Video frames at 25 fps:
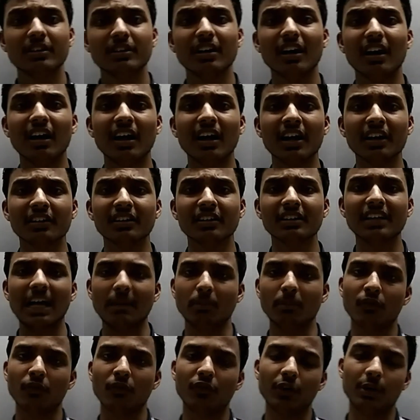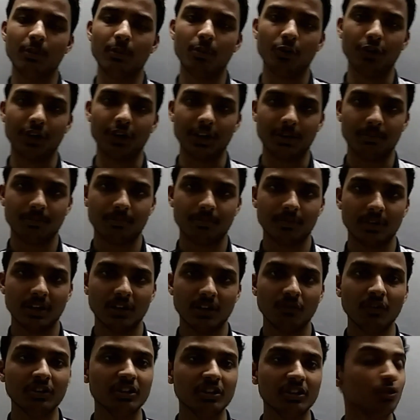The another type of immunity,
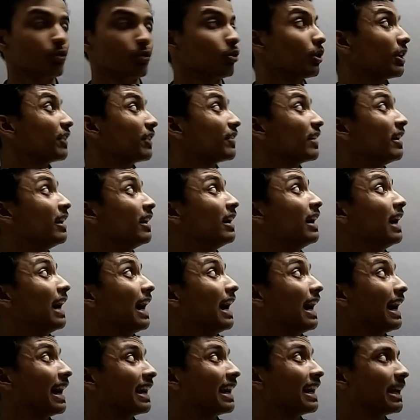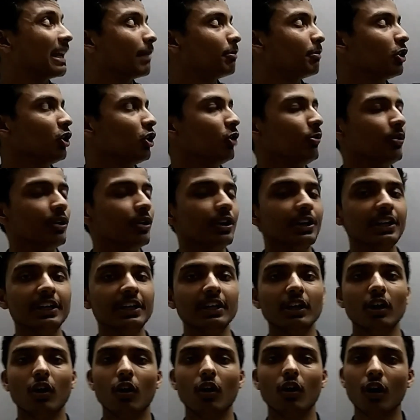which is known as the adaptive
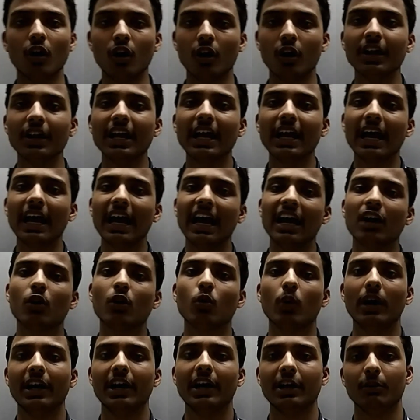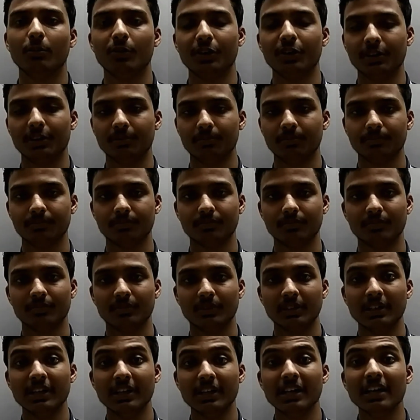immunity or acquired immunity.
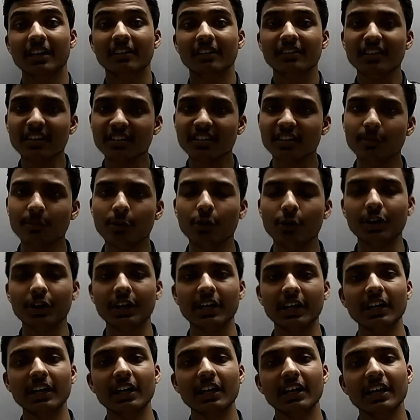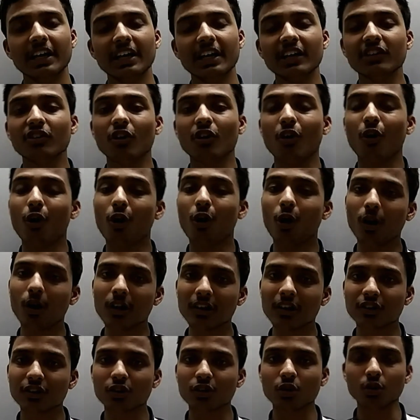This immunity is
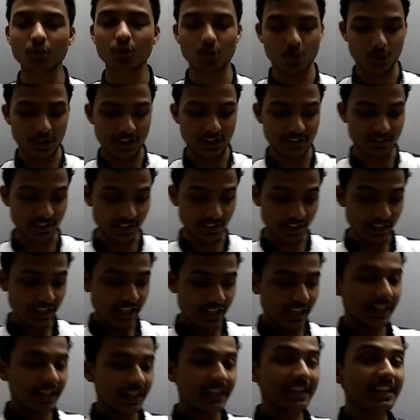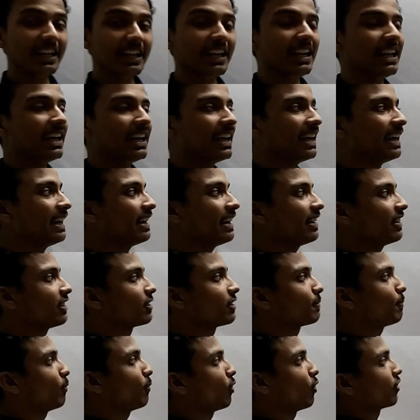also known as a delayed
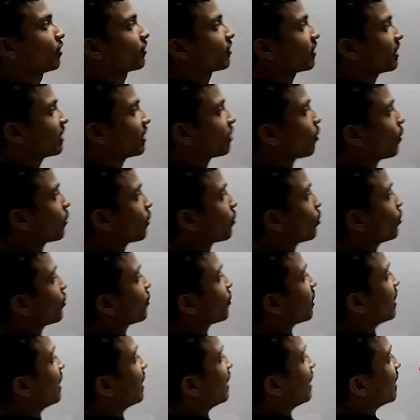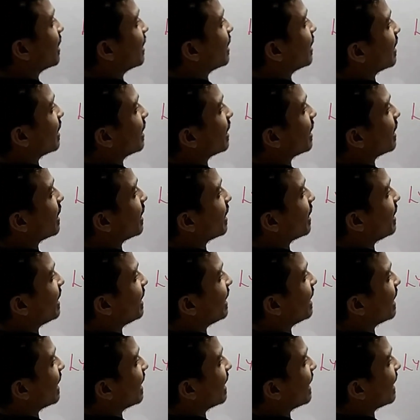response. It's also known as a
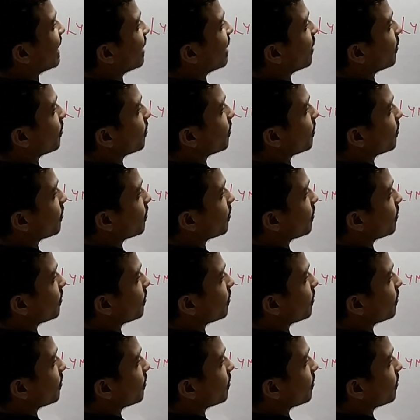delayed